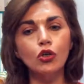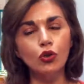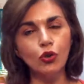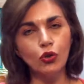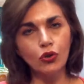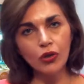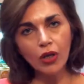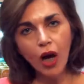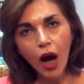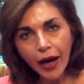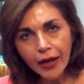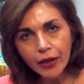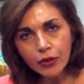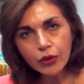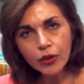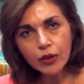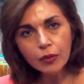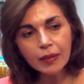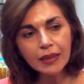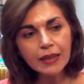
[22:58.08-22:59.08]
your
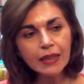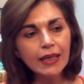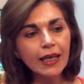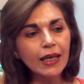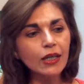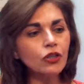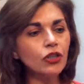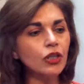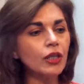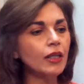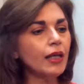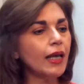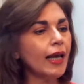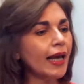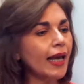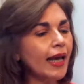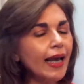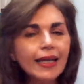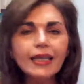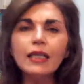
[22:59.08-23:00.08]
thyroid medication,
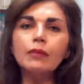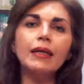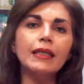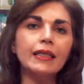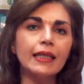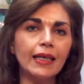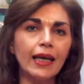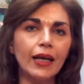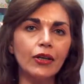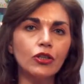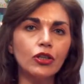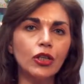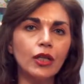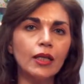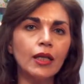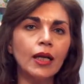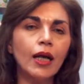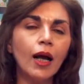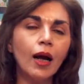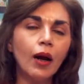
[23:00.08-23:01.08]
any
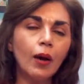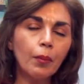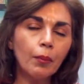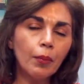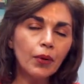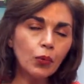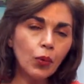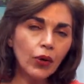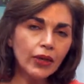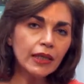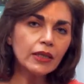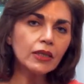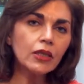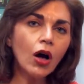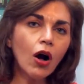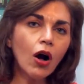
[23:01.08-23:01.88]
medication. But what it